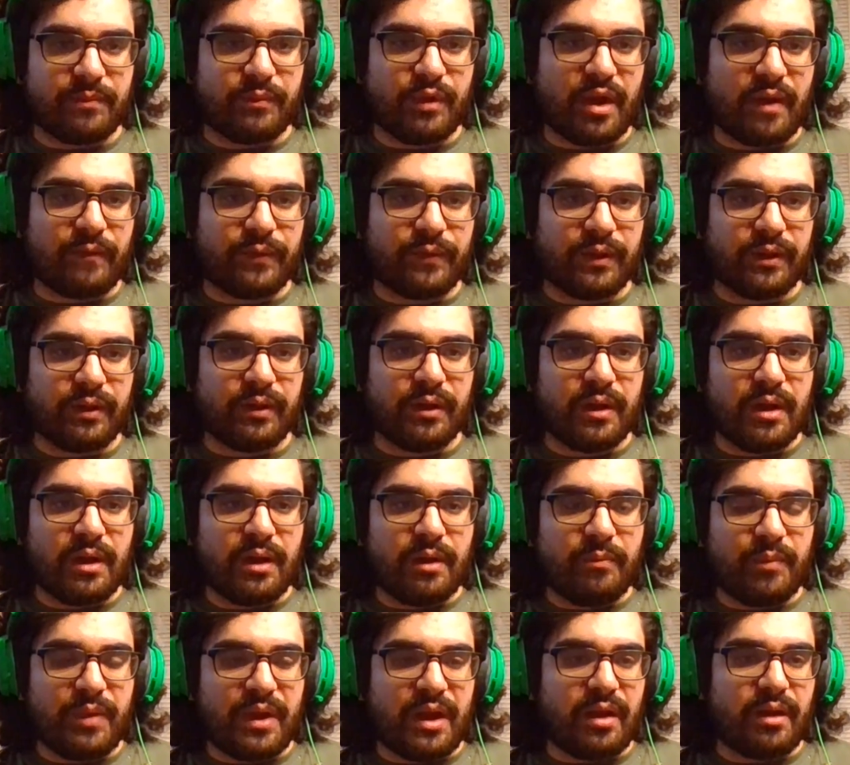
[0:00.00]
You have
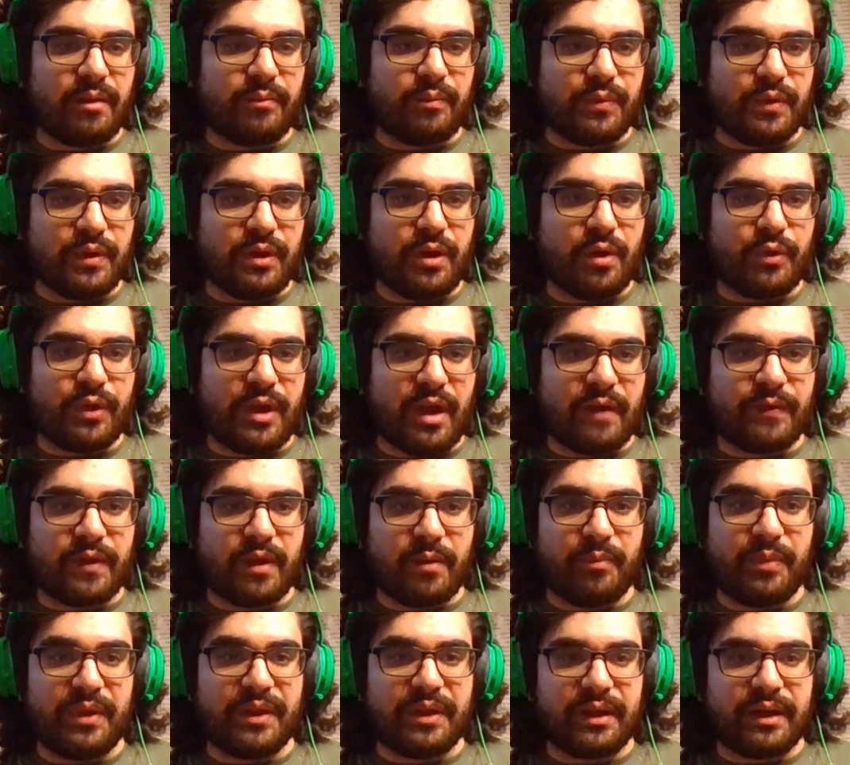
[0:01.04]
you have the
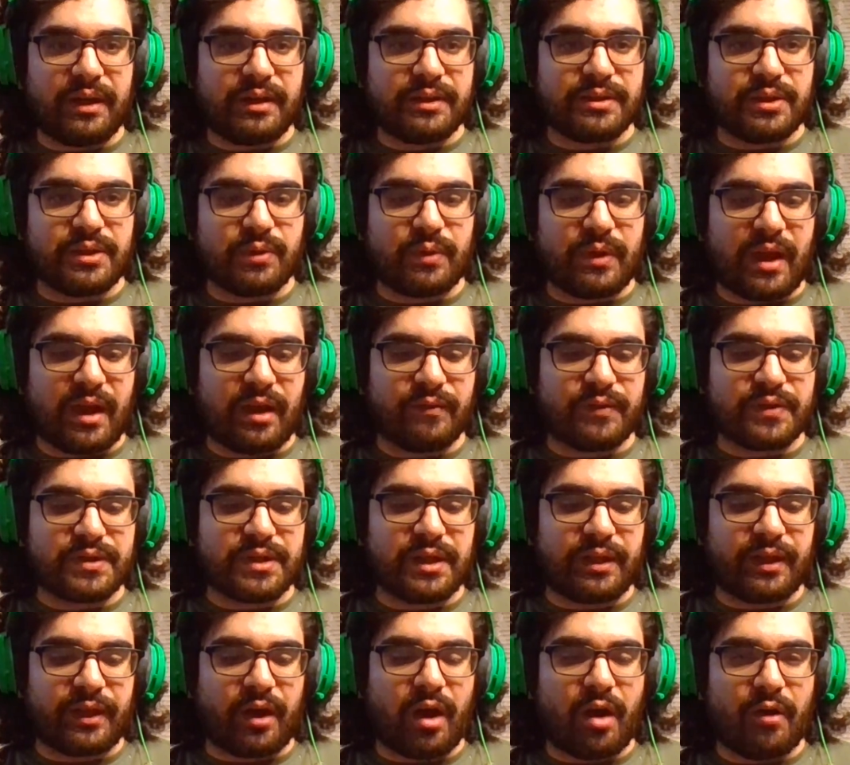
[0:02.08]
ability to kind of say
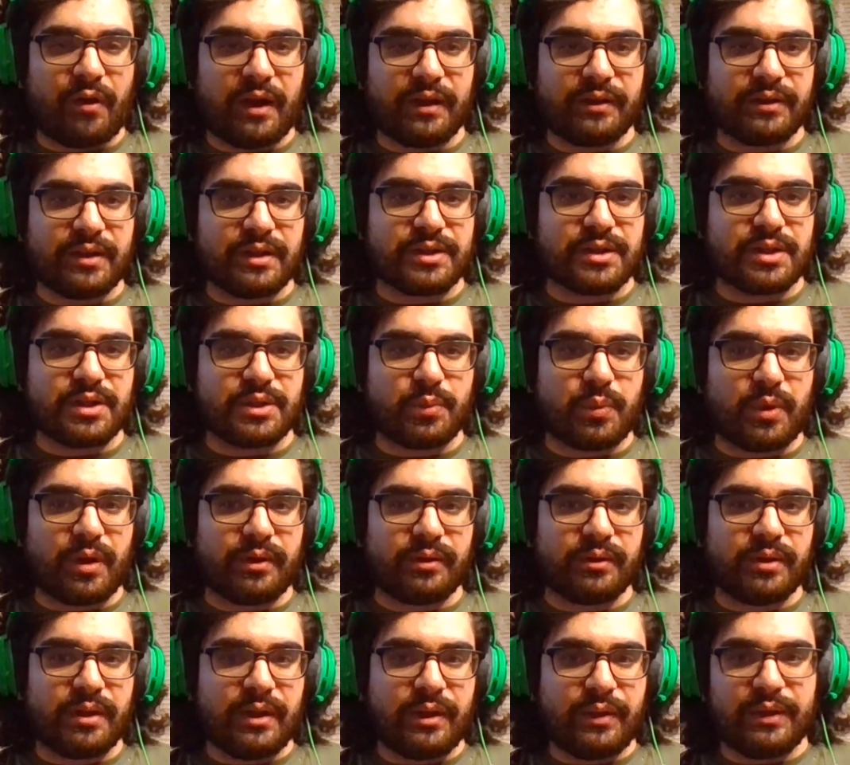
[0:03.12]
like, all right, this is what
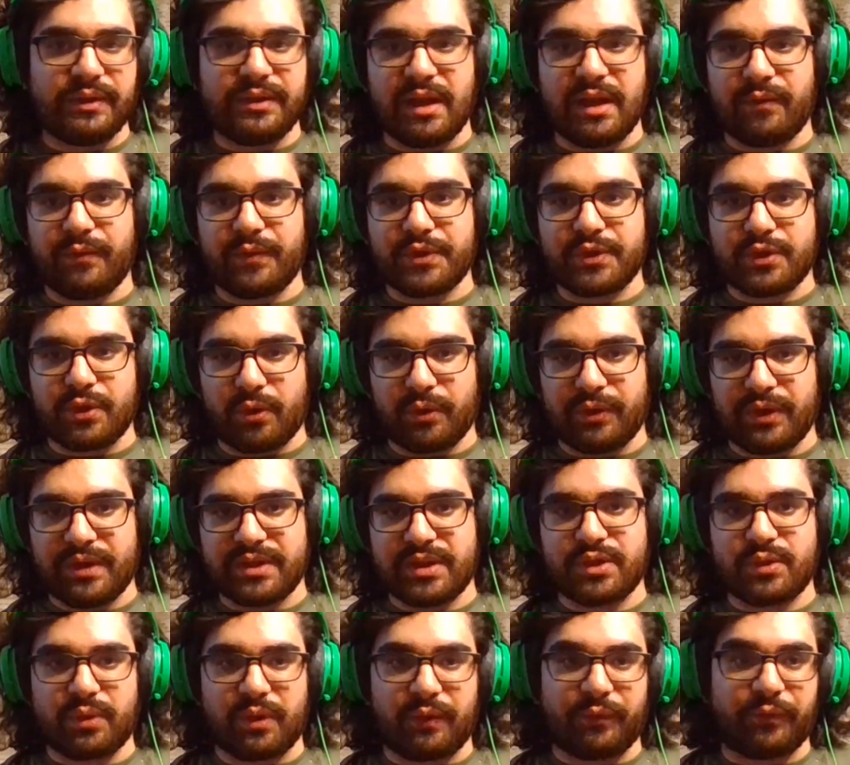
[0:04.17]
the Devils told us,
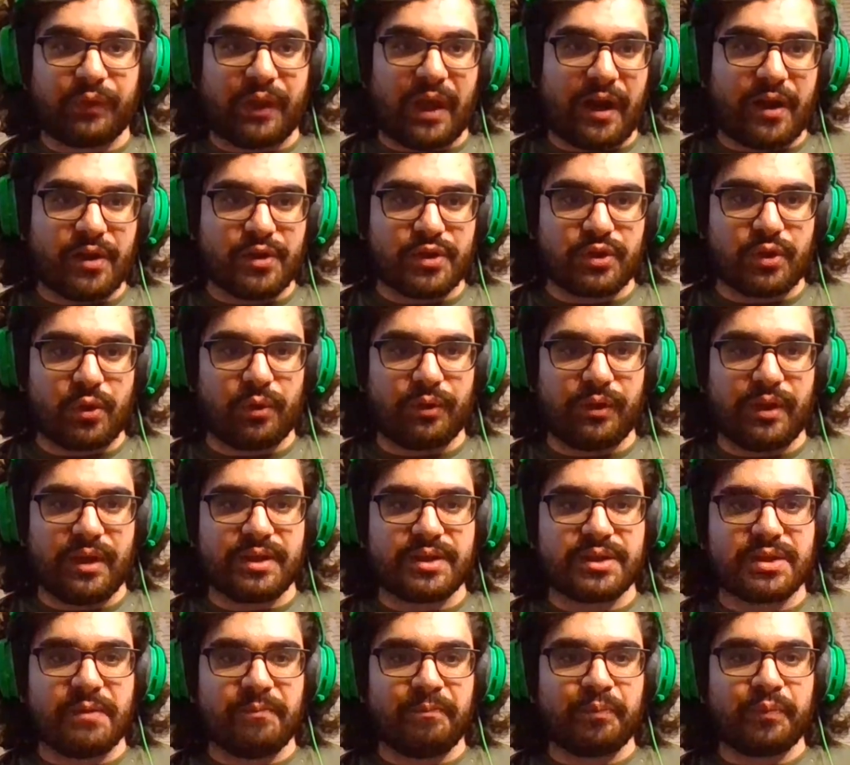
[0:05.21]
this is what the Flyers told
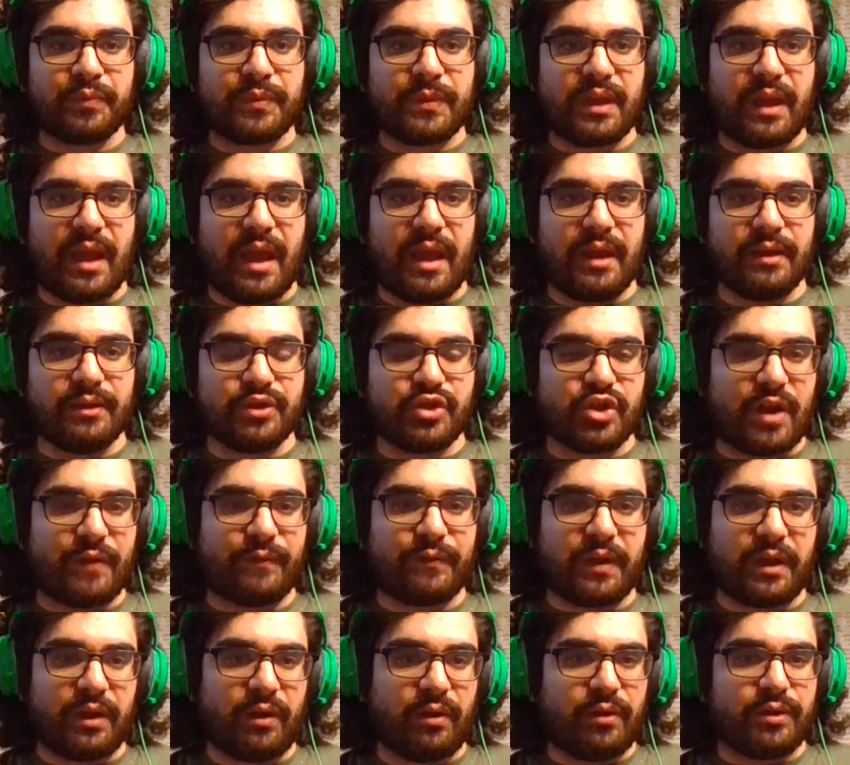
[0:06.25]
us, and
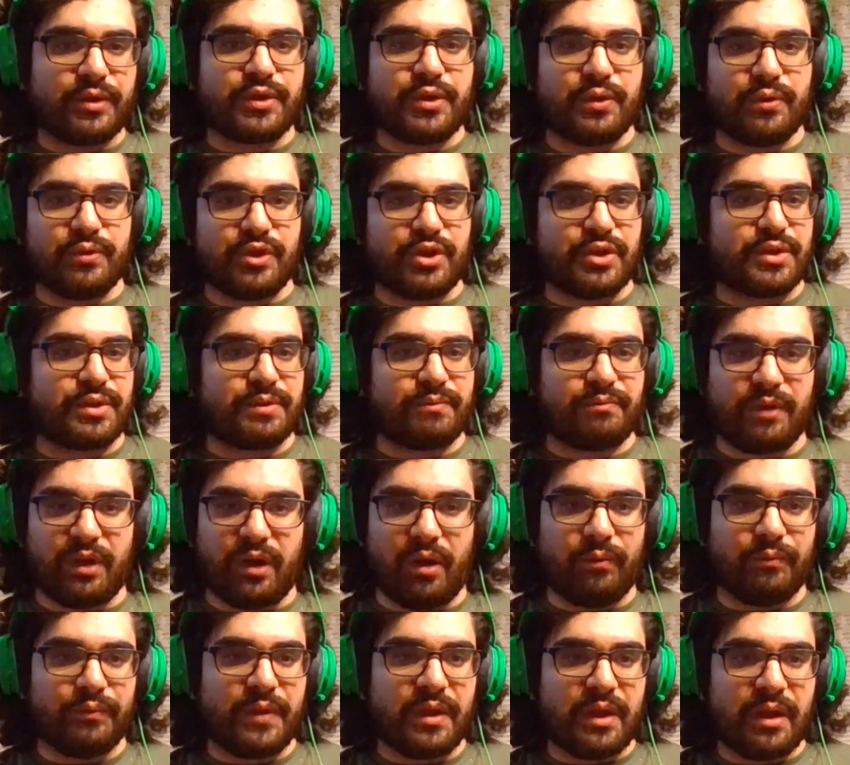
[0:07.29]
Geoff can also just,
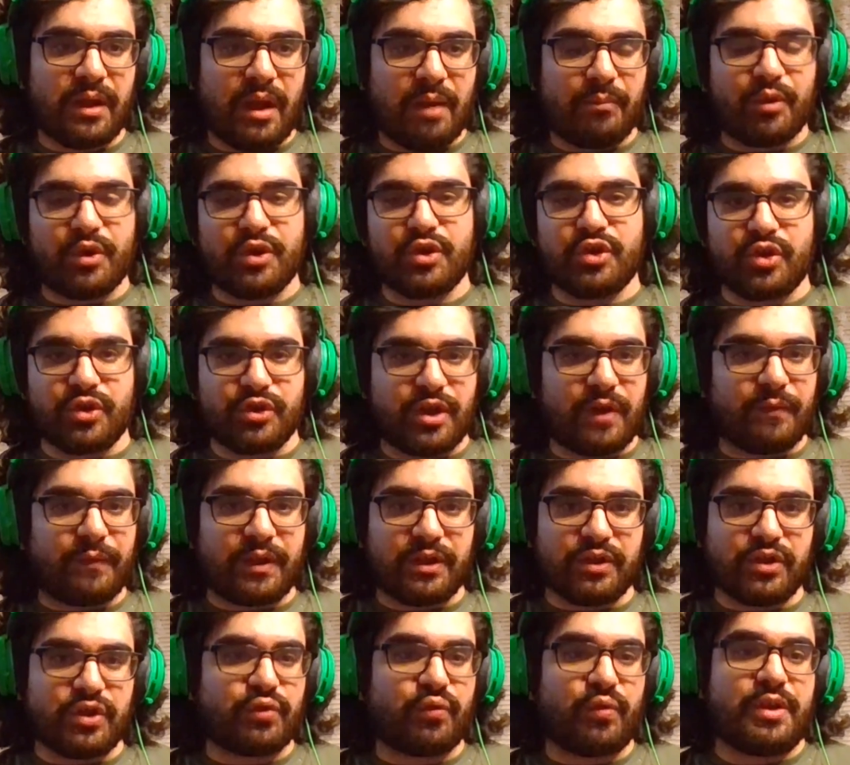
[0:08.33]
pretty sure Geoff
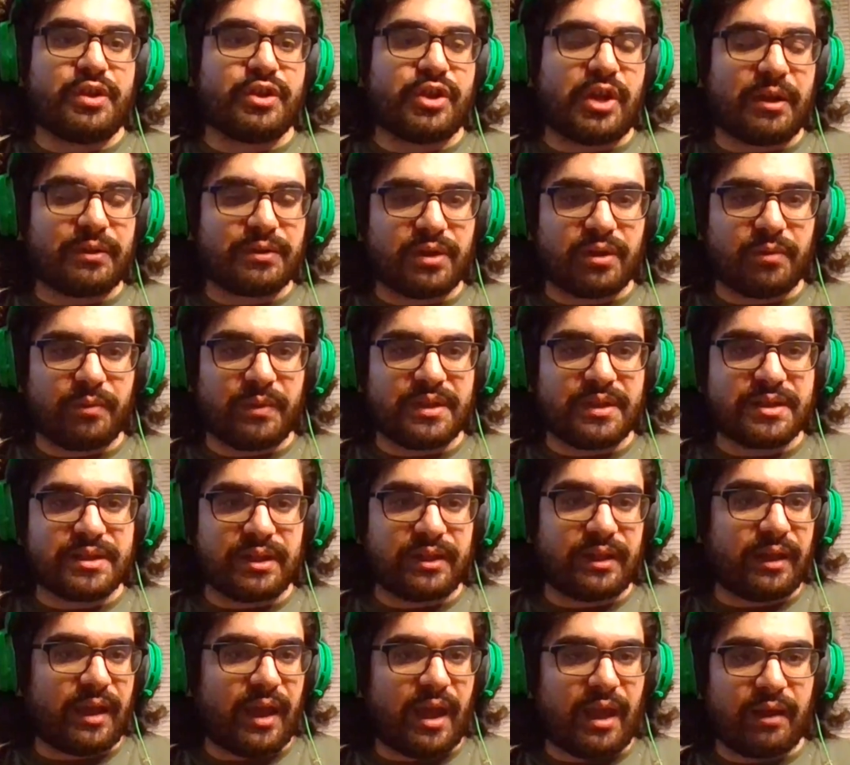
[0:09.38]
can just reach out to them and say
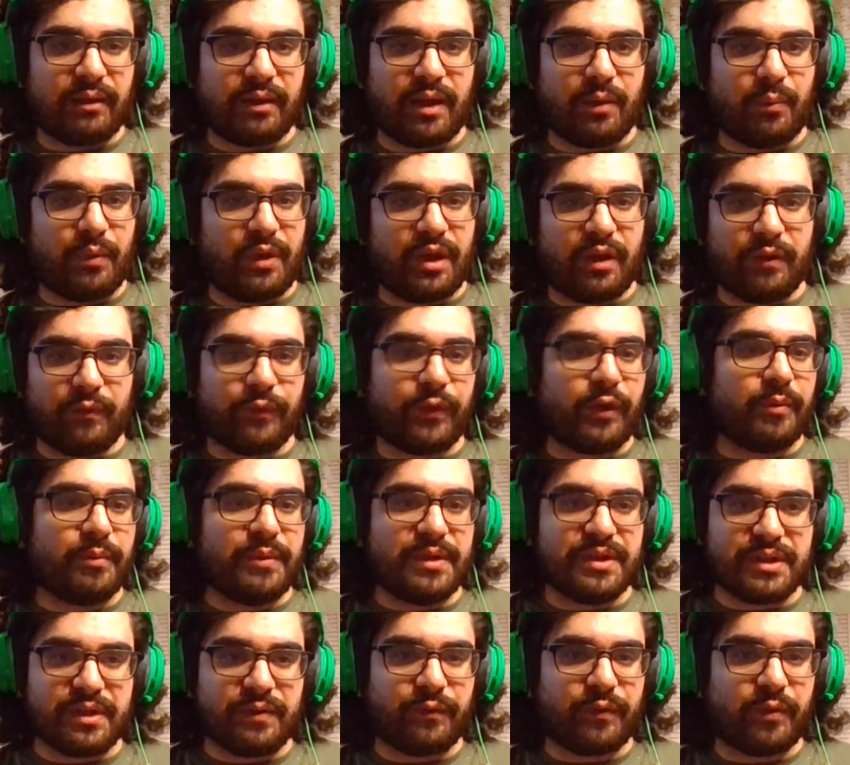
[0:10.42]
like, hey, can we confirm
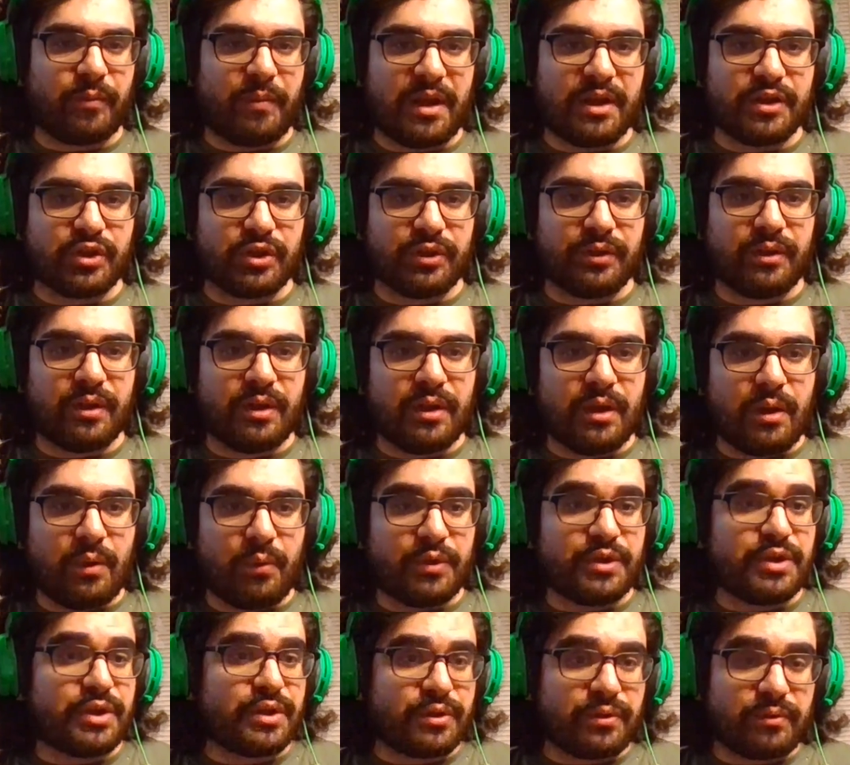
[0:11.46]
this information?
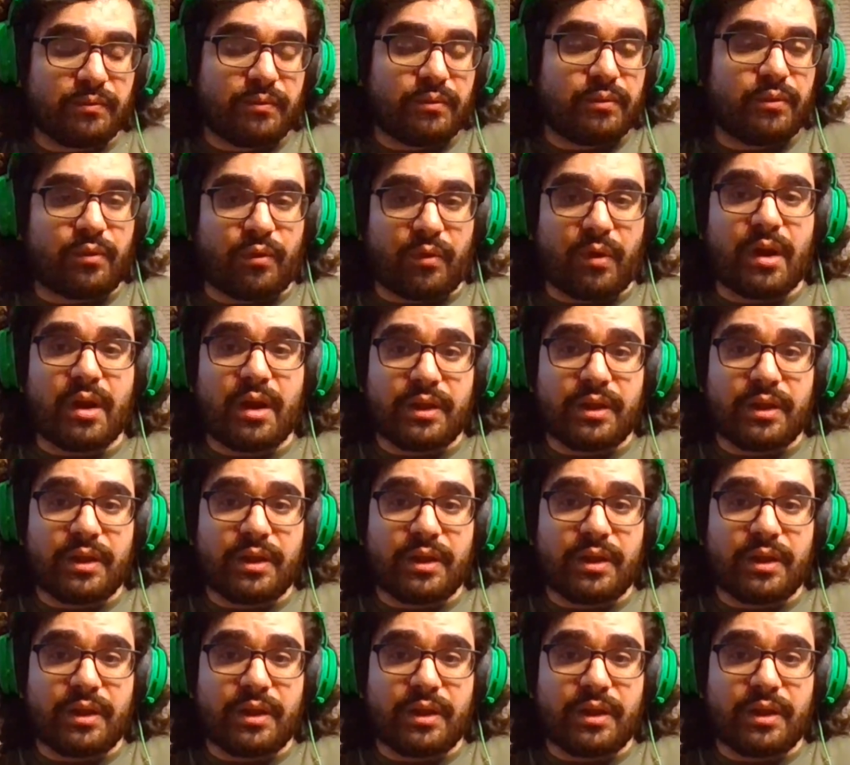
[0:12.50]
Which is great.